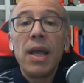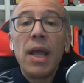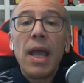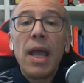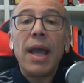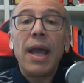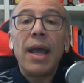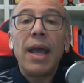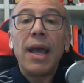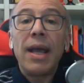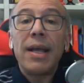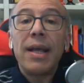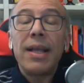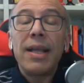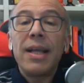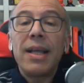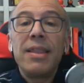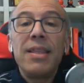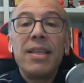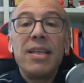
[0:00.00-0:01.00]

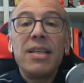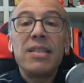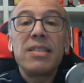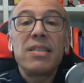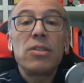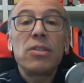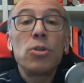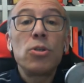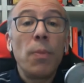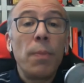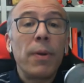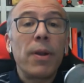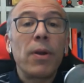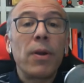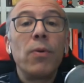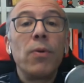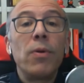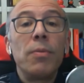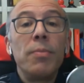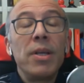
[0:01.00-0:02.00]
And this is super
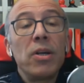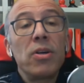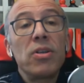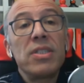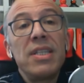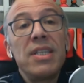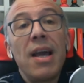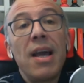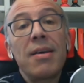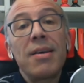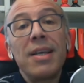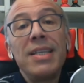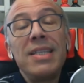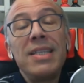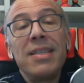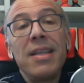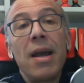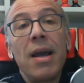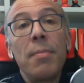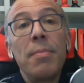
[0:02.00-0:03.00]
cool because
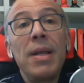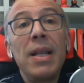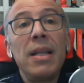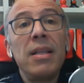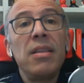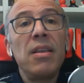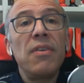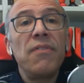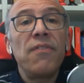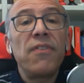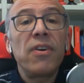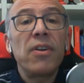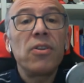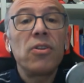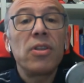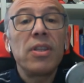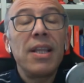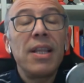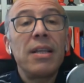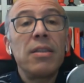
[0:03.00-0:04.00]
is the ability for
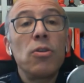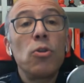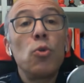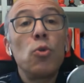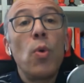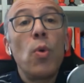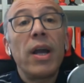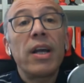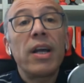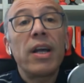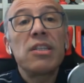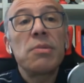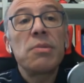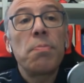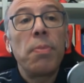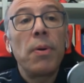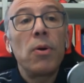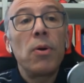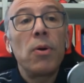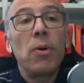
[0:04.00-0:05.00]
.NET to
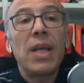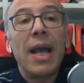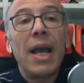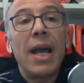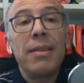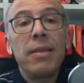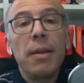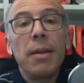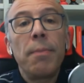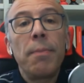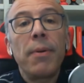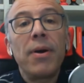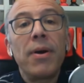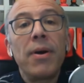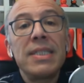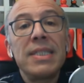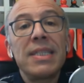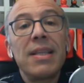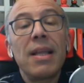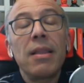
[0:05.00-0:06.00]
expose entry
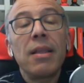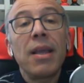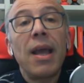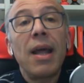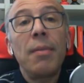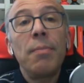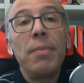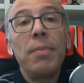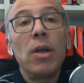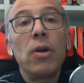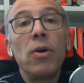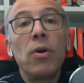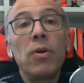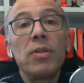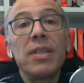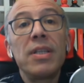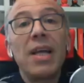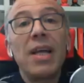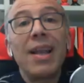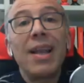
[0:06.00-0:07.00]
points that can be
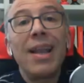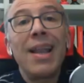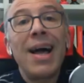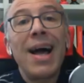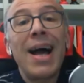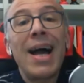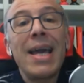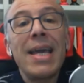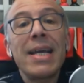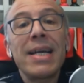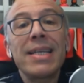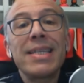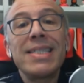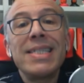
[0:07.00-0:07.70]
called like